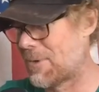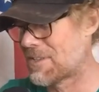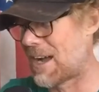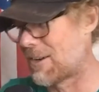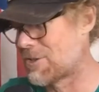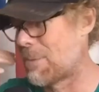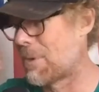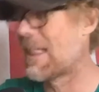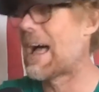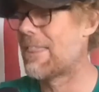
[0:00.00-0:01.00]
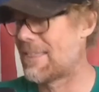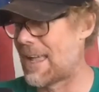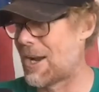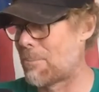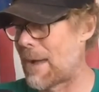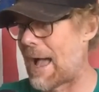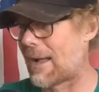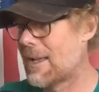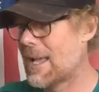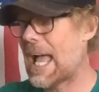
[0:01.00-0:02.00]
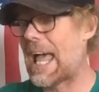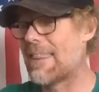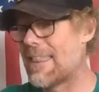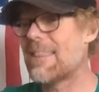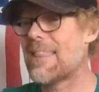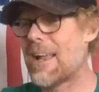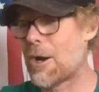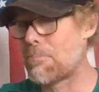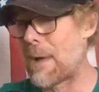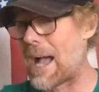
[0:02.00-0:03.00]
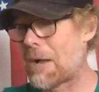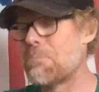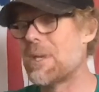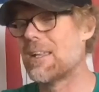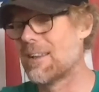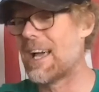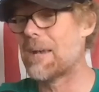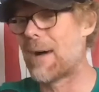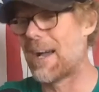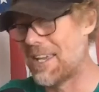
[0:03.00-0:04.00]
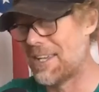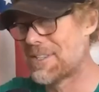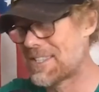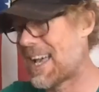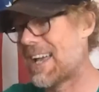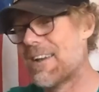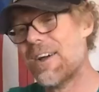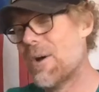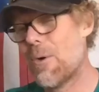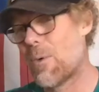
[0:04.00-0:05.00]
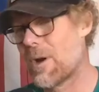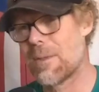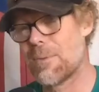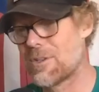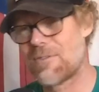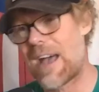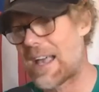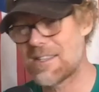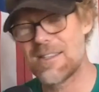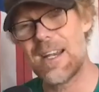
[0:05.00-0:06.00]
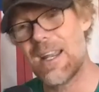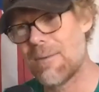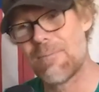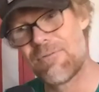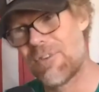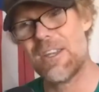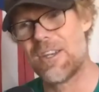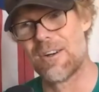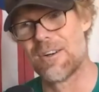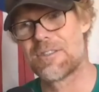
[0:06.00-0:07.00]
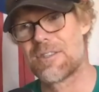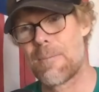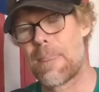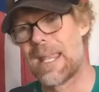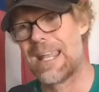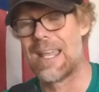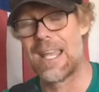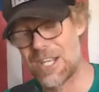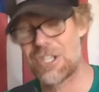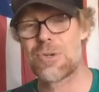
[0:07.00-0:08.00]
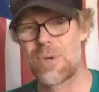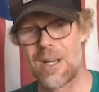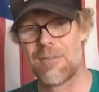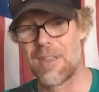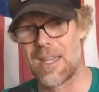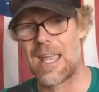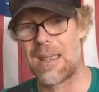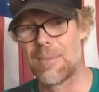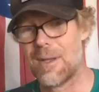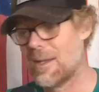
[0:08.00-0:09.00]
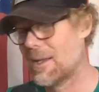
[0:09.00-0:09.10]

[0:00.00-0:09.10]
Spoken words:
soccer. So I'm glad that they are back, and that they are back being led by, you said, one of the most fascinating figures in the history of the game